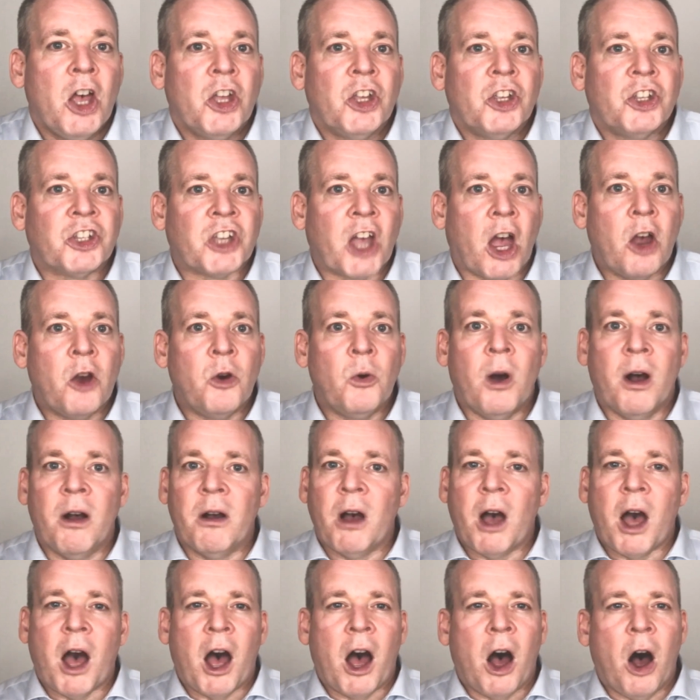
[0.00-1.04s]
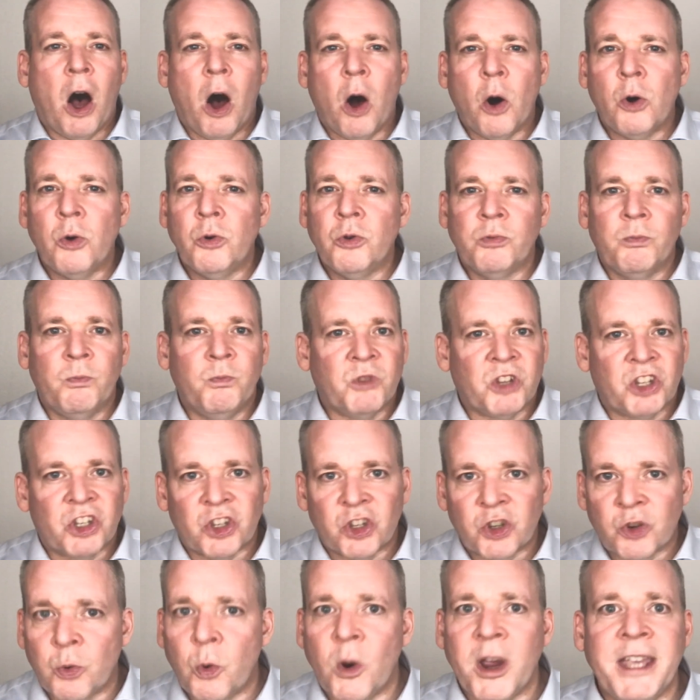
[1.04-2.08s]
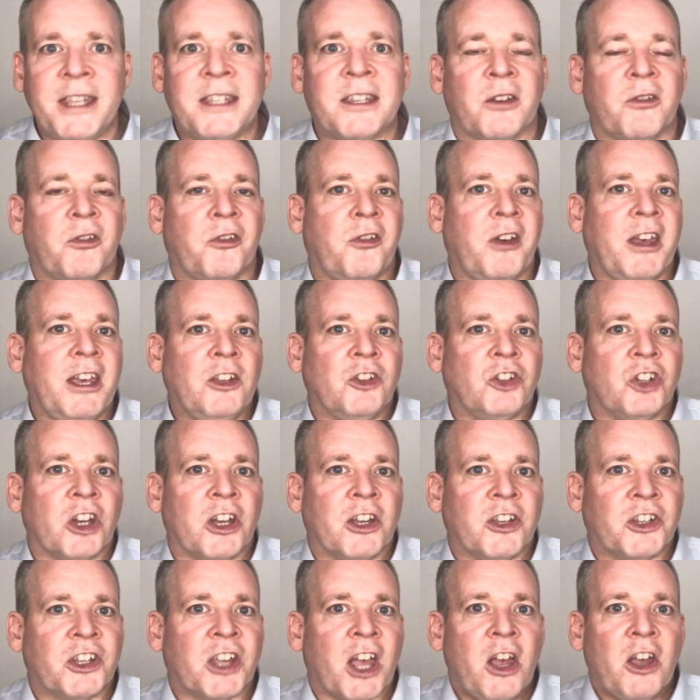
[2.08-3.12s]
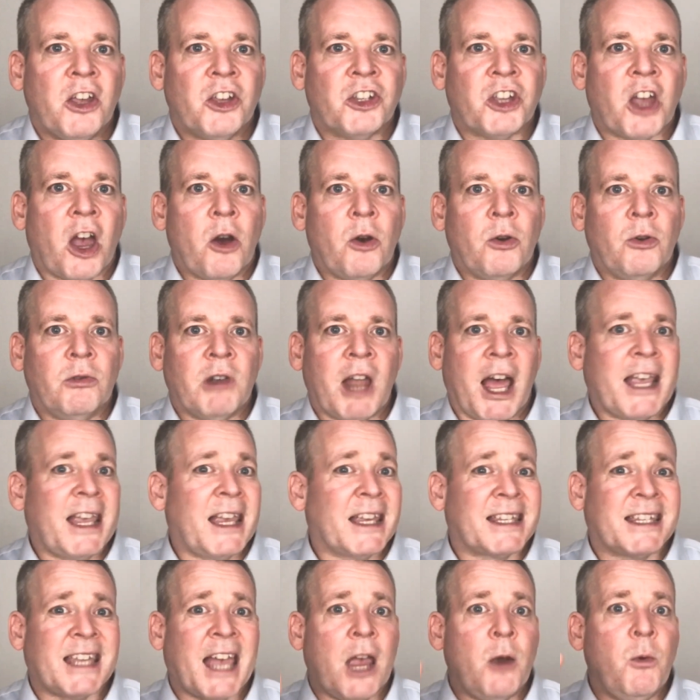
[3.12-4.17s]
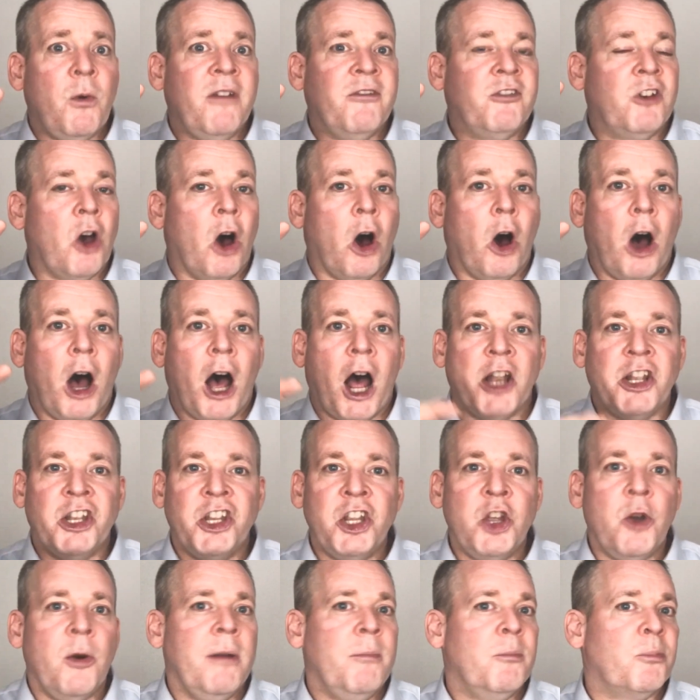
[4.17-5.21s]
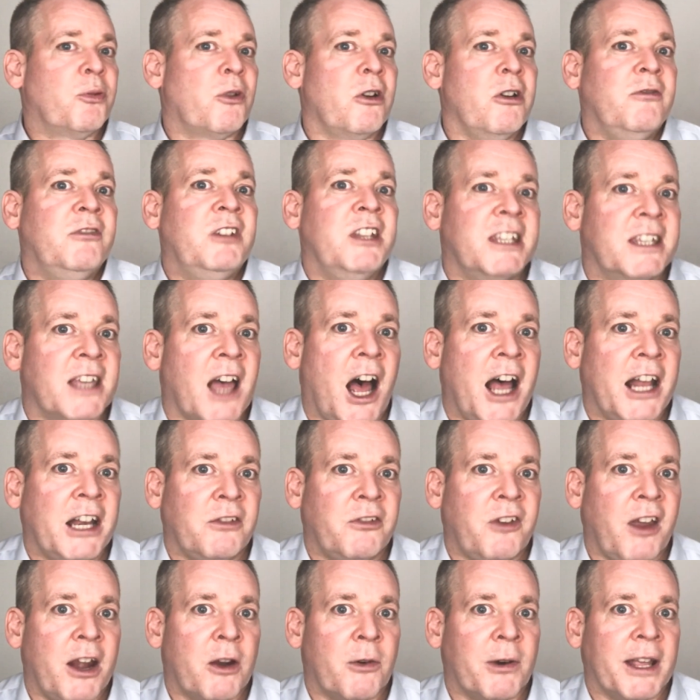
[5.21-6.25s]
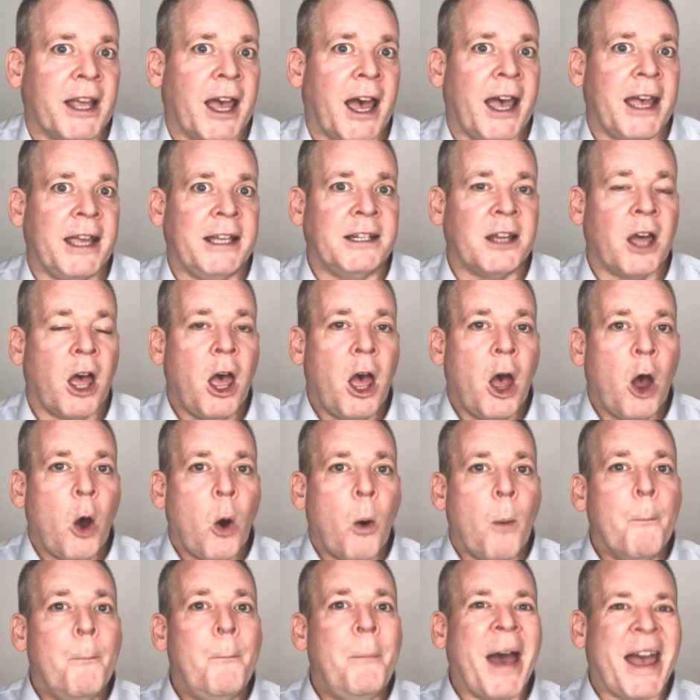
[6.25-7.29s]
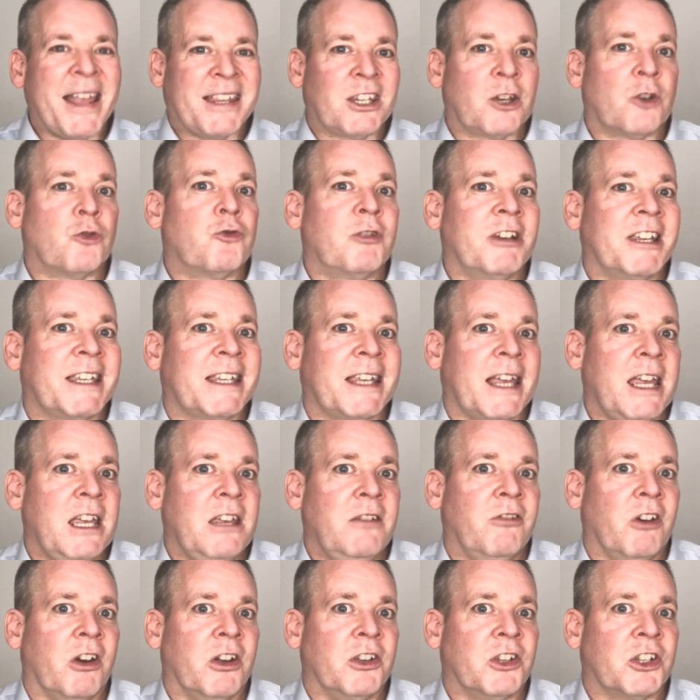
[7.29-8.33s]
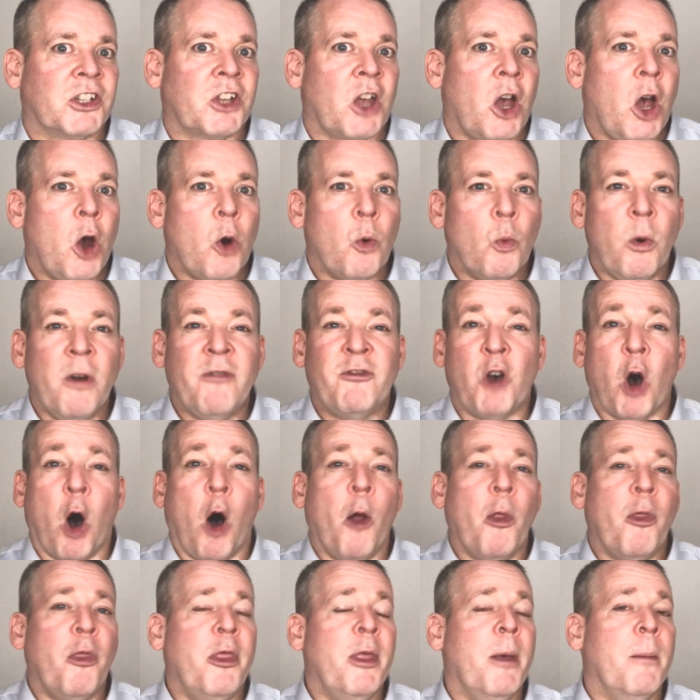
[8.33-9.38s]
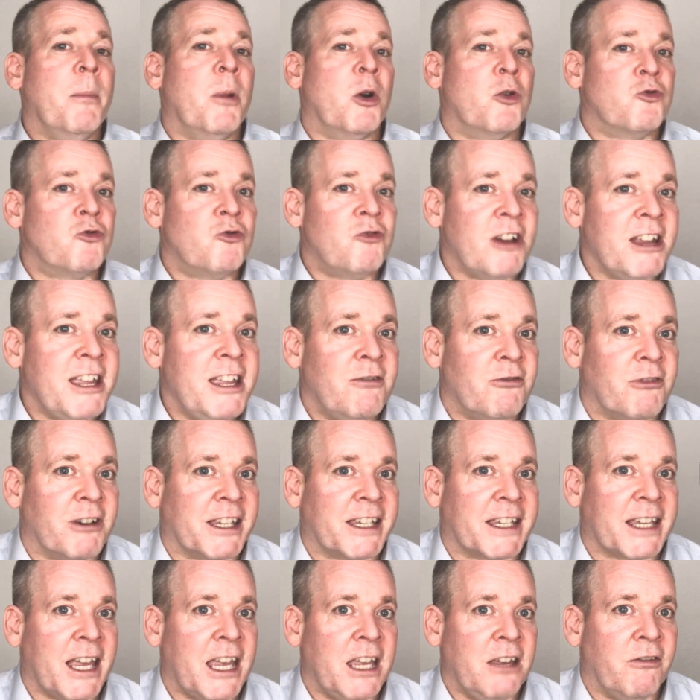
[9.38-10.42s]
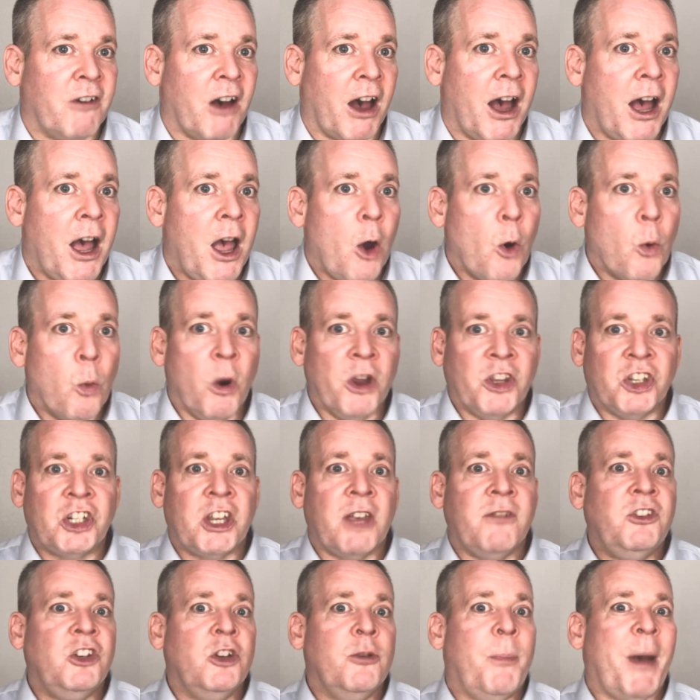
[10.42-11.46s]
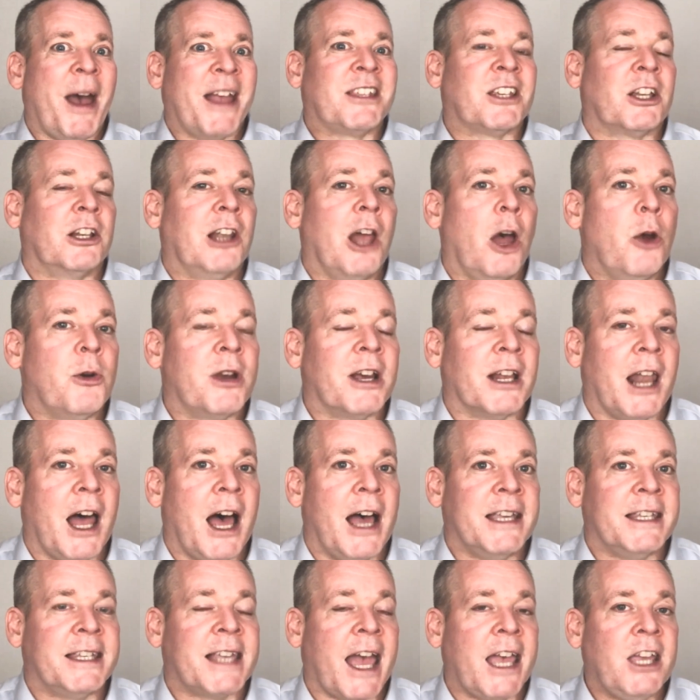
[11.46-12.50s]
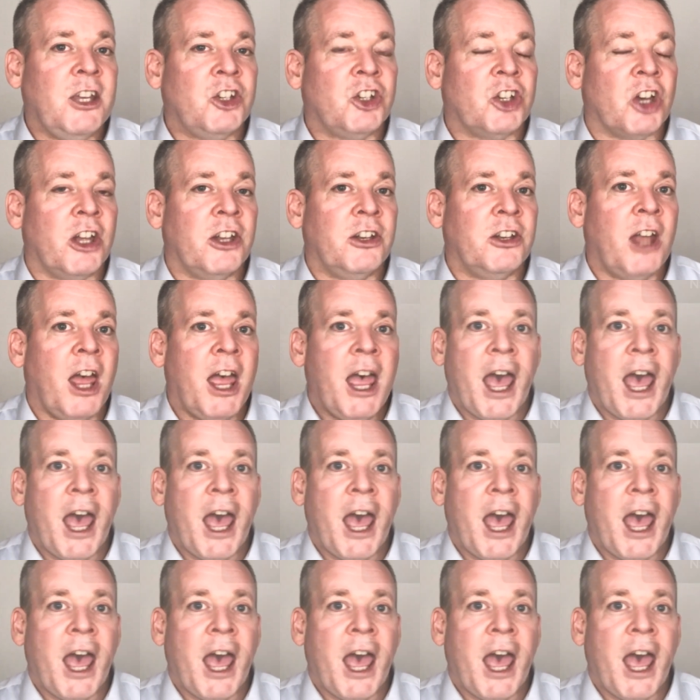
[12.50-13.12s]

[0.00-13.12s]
So a whole suite of features. So like I say, we've got new improved design of hearing aid, better receivers. We've got the Marie receiver, which gives you better localization